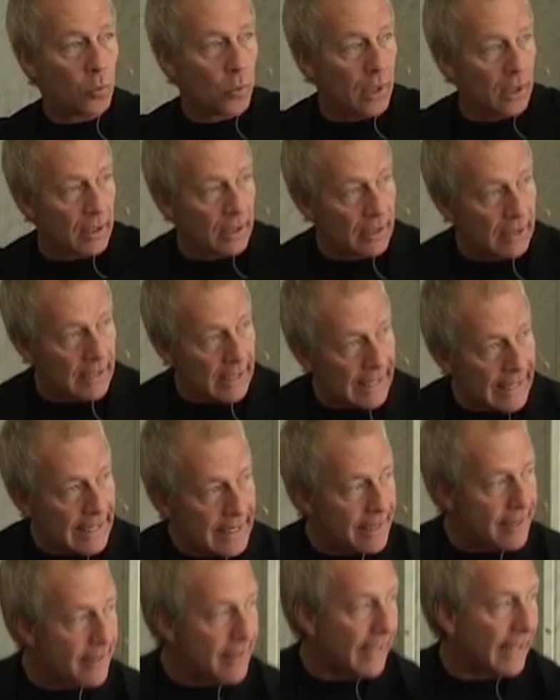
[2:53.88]

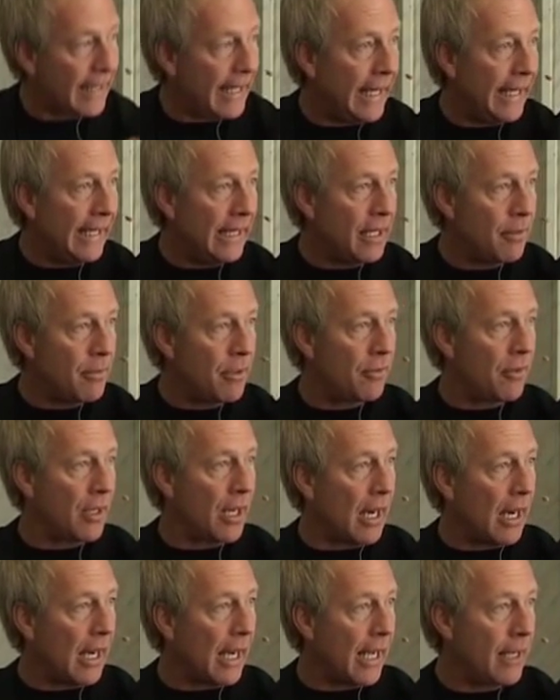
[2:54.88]
Release the kingdom of
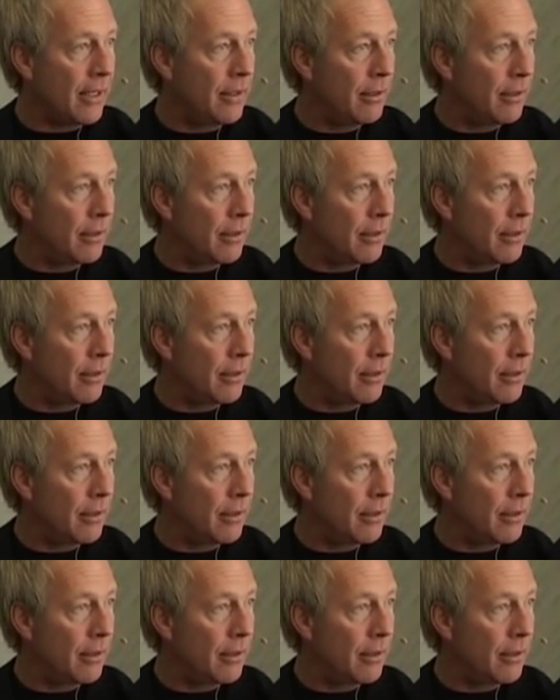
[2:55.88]
God.